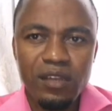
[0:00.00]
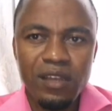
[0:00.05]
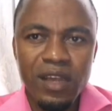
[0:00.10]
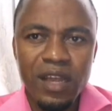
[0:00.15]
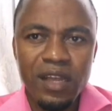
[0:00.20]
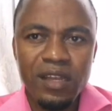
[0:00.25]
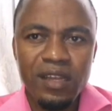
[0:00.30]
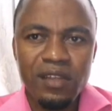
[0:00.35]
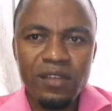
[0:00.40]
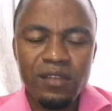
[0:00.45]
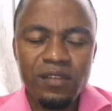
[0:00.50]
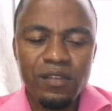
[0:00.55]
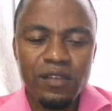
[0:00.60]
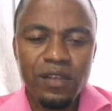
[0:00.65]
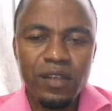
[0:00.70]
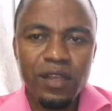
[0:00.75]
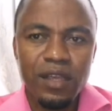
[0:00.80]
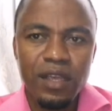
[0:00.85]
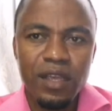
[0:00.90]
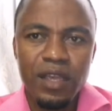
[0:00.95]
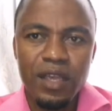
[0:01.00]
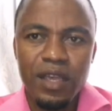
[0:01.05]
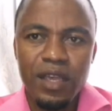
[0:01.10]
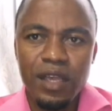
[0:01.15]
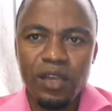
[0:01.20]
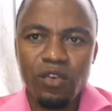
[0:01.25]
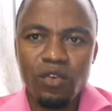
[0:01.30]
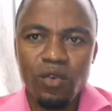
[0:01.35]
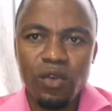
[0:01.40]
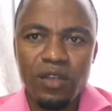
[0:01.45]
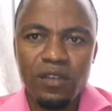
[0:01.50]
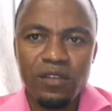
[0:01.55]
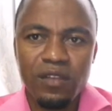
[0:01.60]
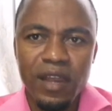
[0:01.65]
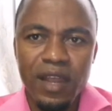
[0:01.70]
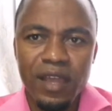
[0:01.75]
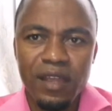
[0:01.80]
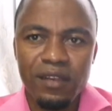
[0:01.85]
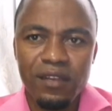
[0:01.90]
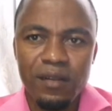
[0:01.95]
darkness into
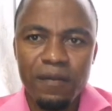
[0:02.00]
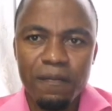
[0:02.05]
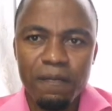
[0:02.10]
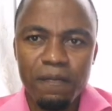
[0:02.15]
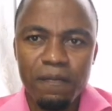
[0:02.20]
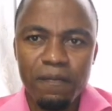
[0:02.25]
his light,